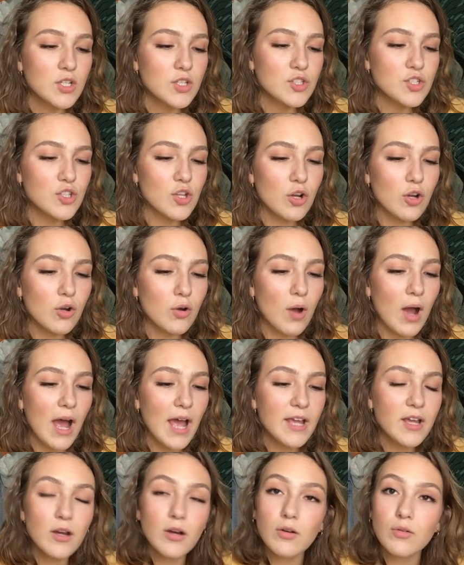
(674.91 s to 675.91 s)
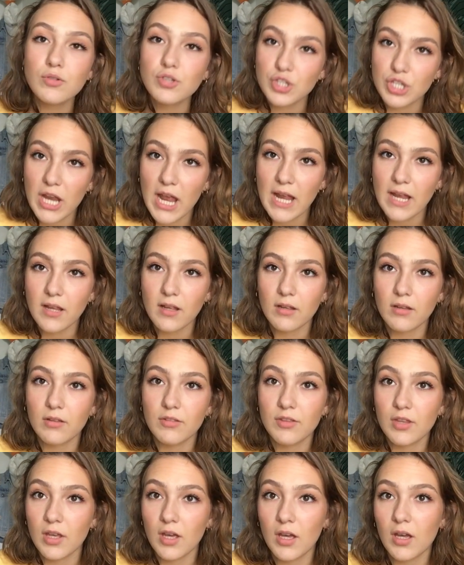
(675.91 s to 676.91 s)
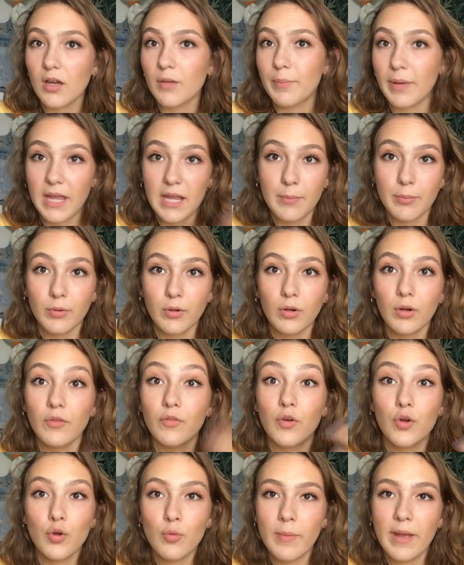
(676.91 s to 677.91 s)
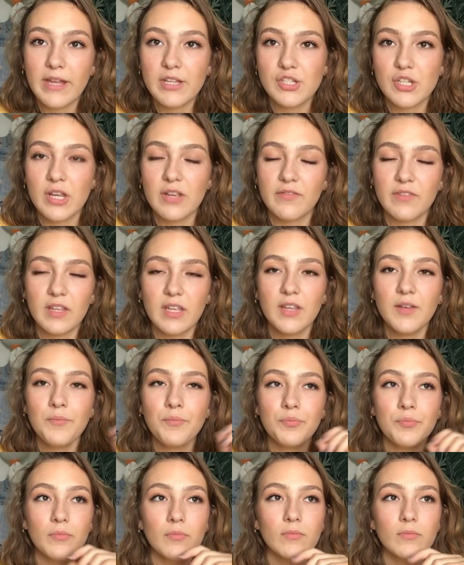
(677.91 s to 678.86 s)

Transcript: So I go check the paper of who made JV.